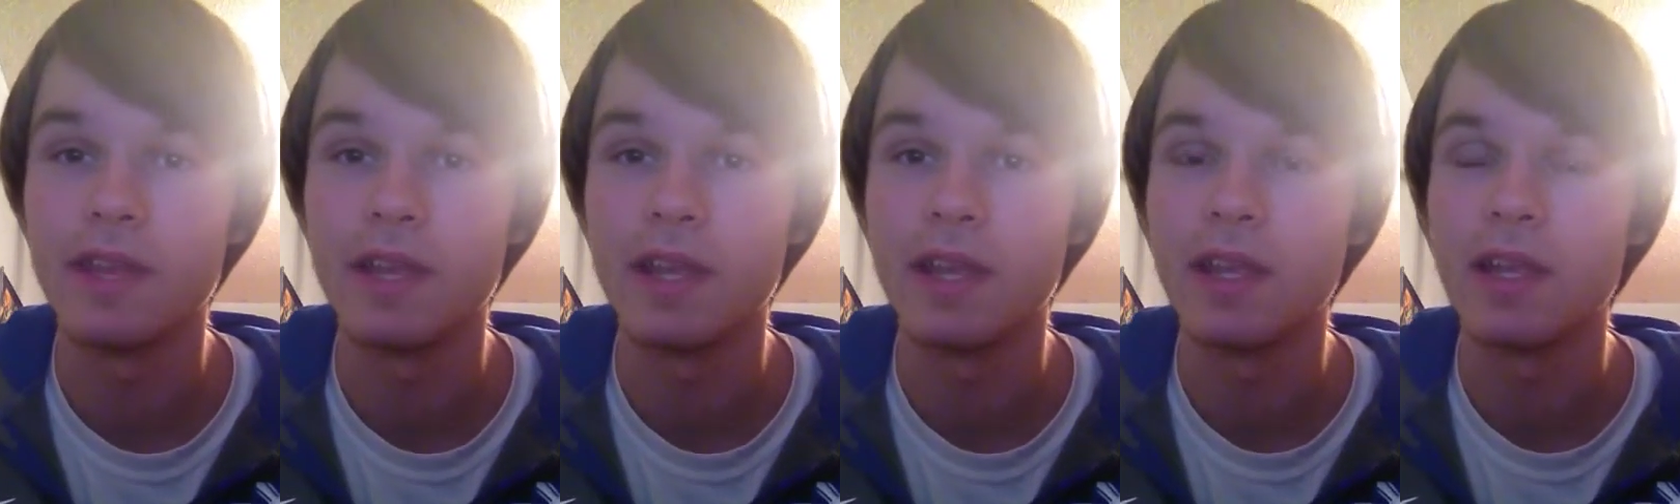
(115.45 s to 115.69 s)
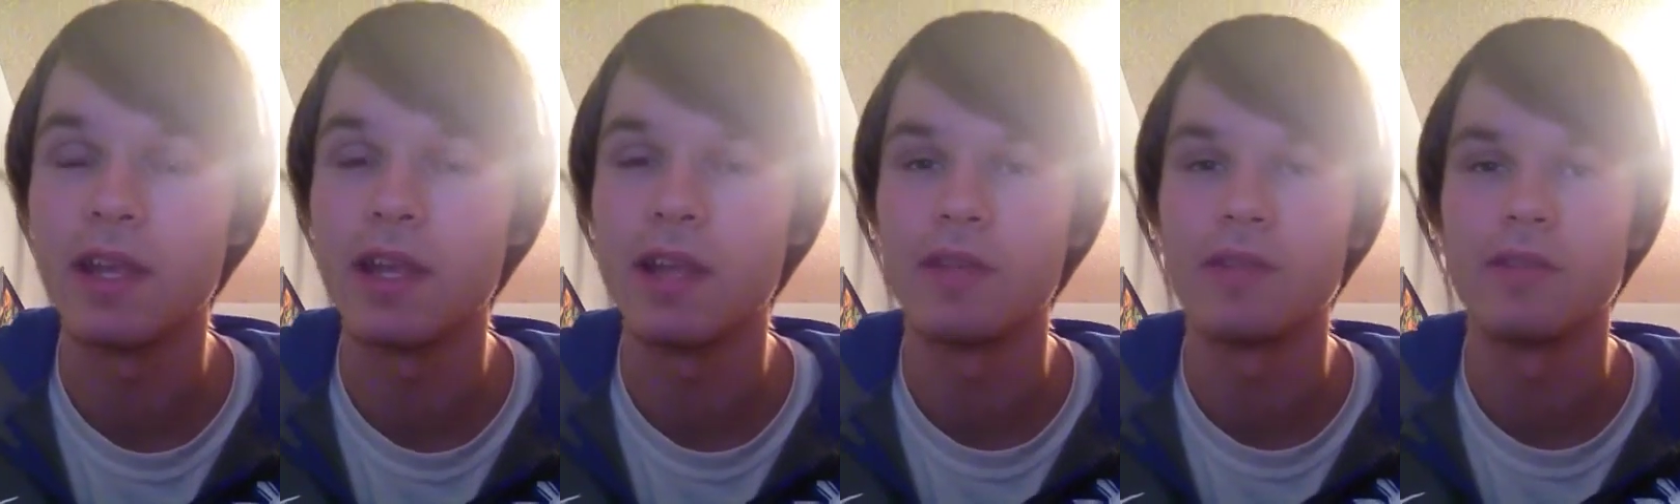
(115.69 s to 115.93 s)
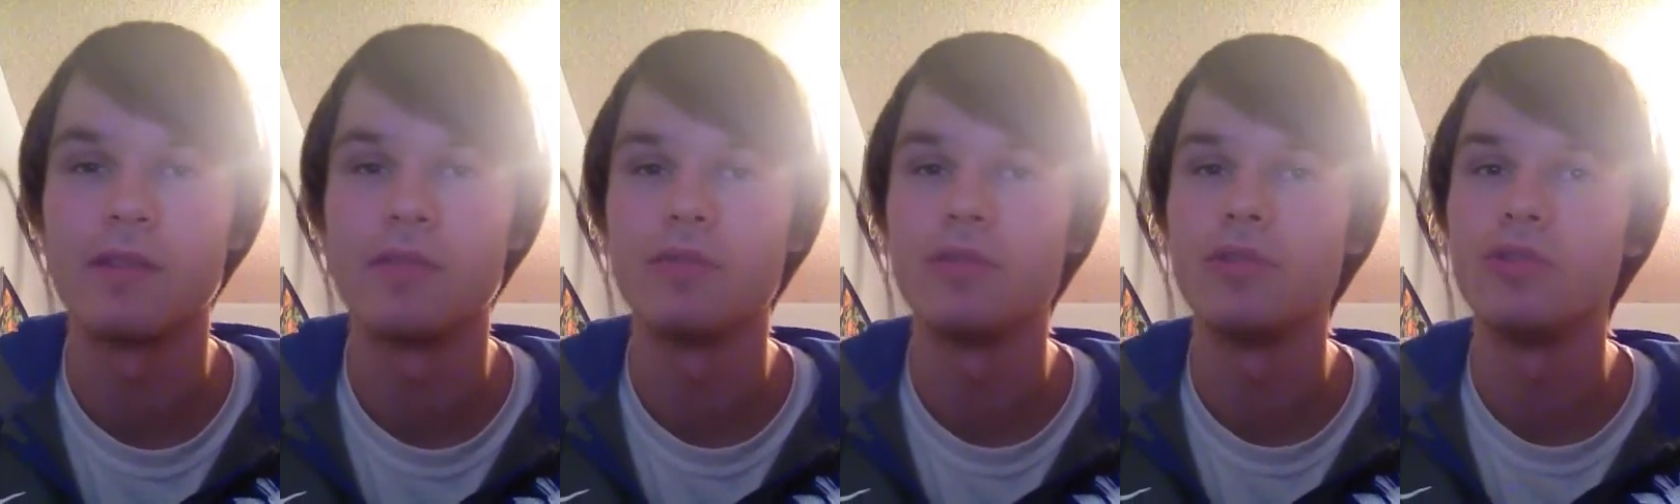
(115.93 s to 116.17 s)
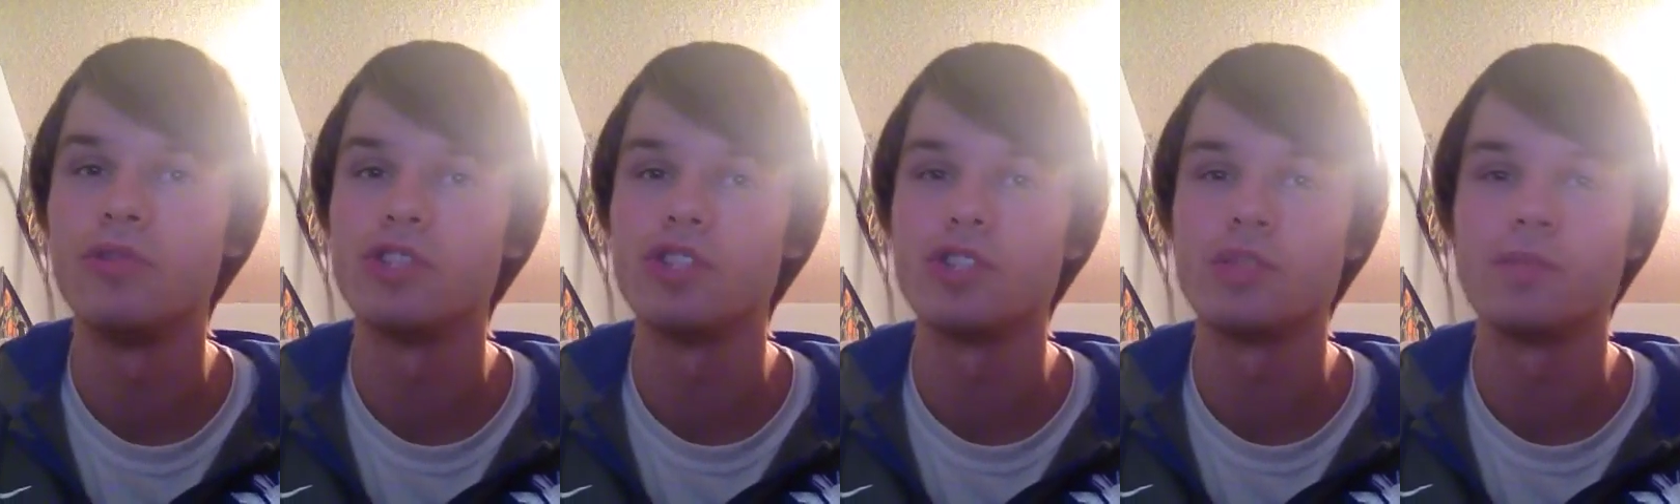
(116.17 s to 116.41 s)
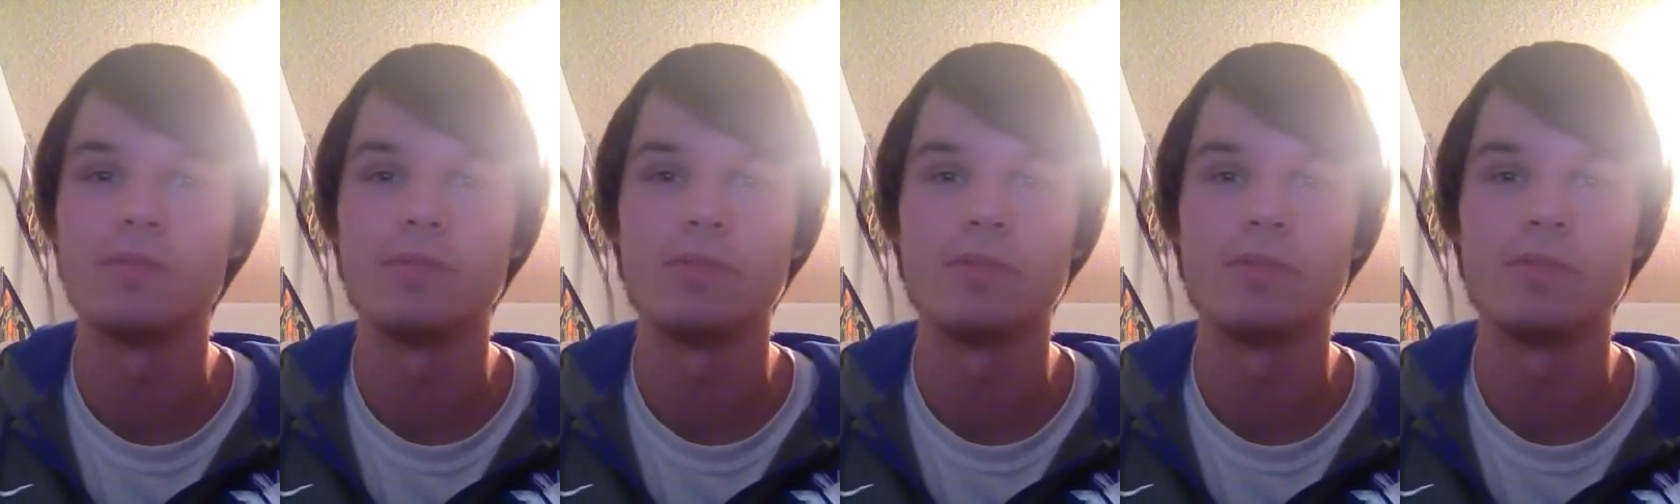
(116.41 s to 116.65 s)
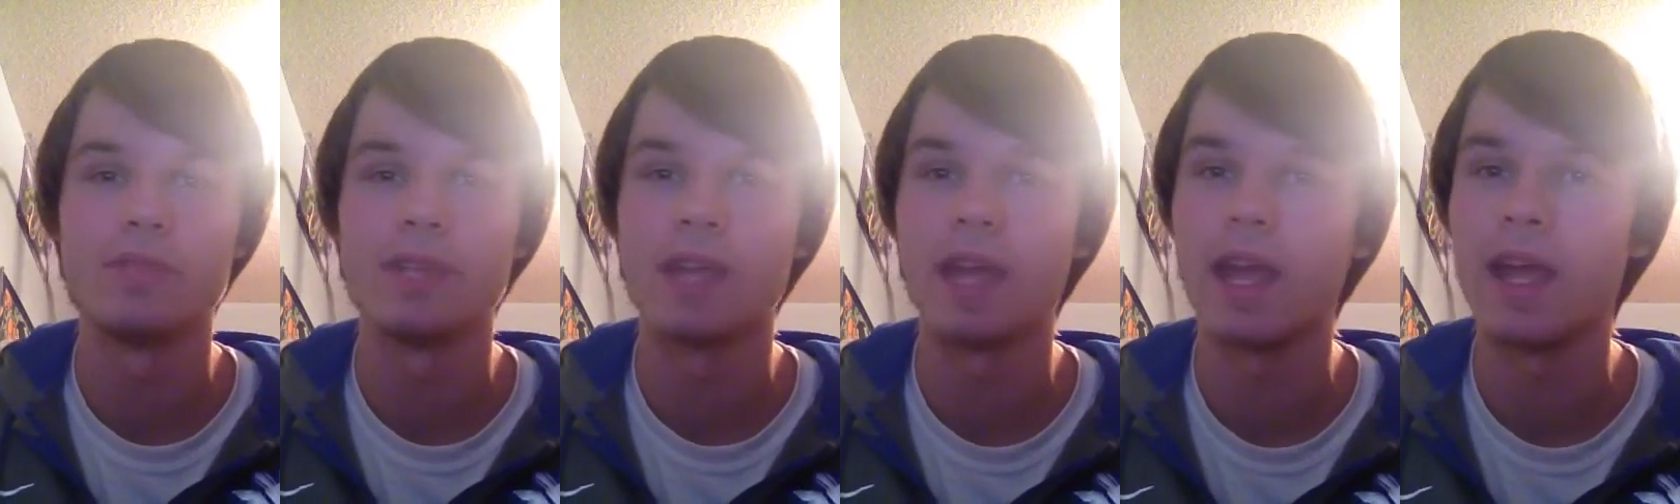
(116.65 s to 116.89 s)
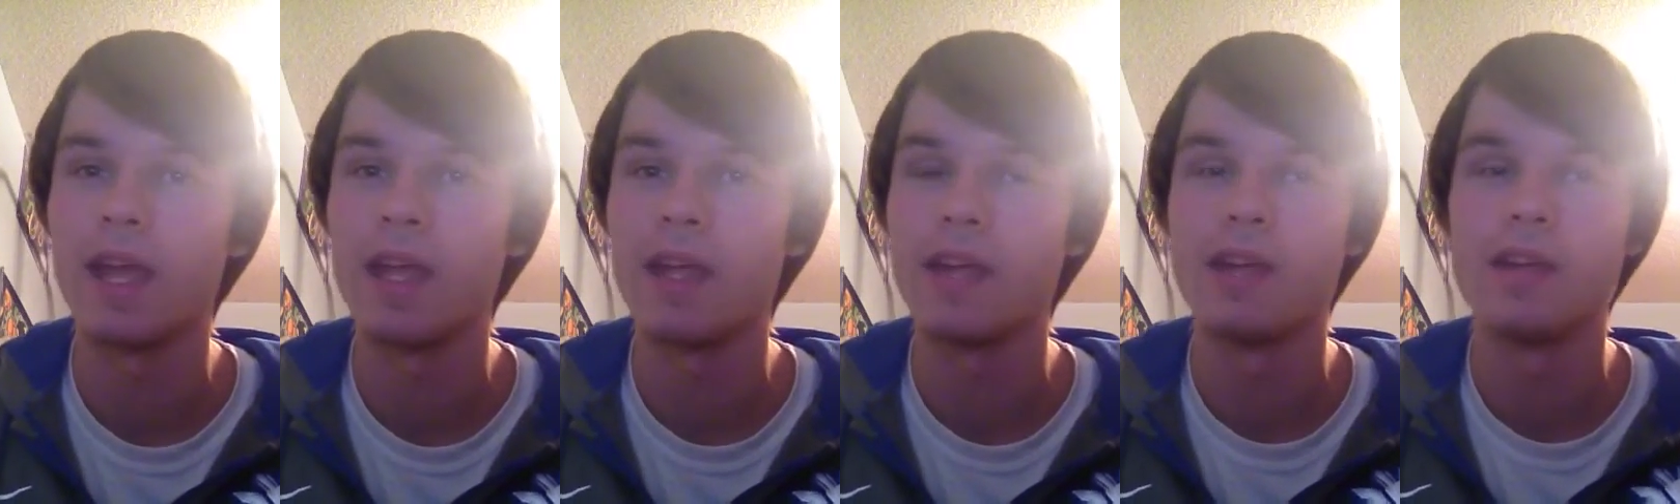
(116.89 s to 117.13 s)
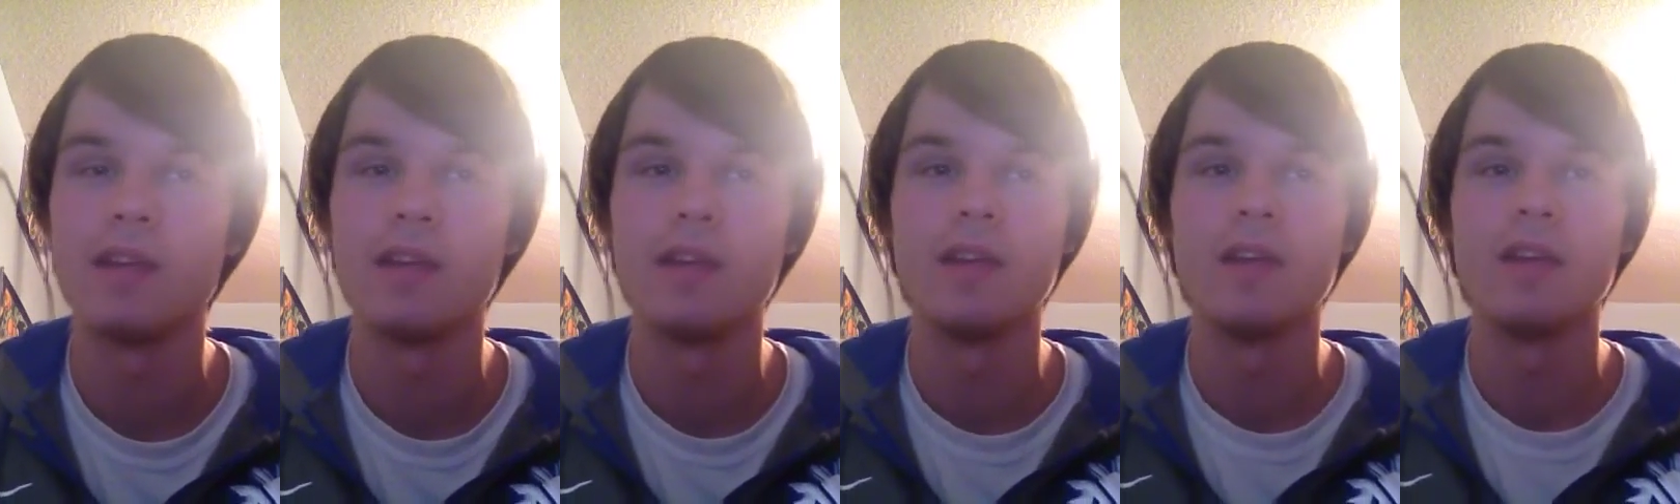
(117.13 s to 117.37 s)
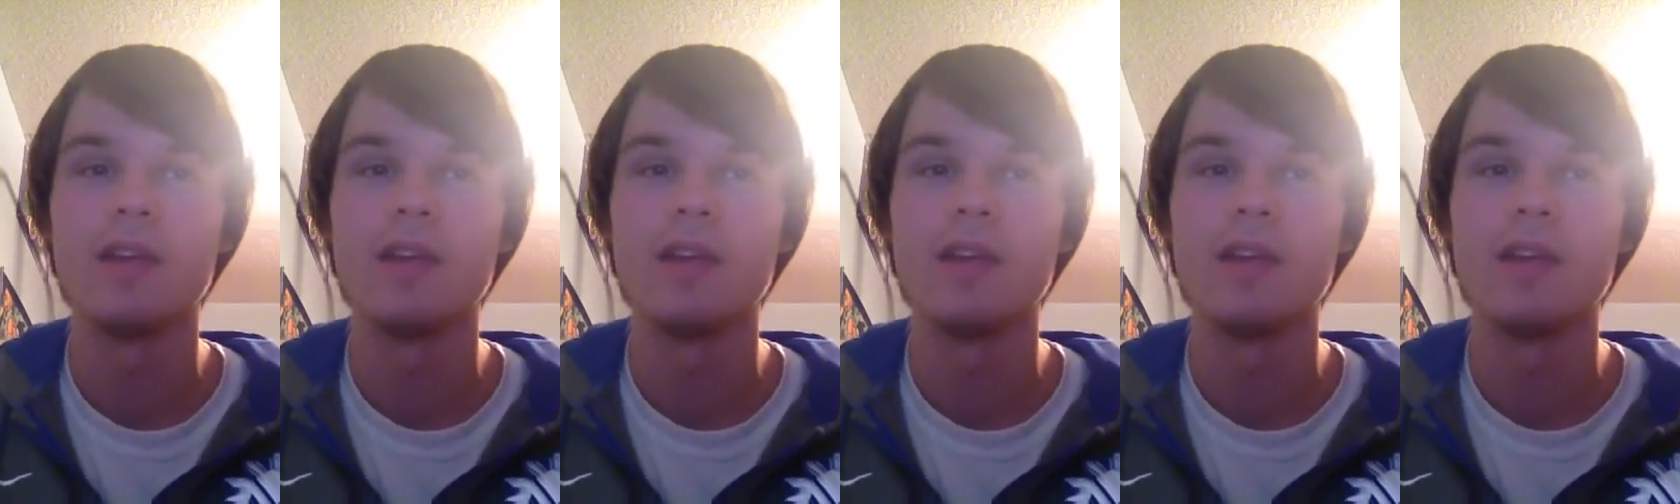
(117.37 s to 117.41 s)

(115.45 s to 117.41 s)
the Lucien Boutte,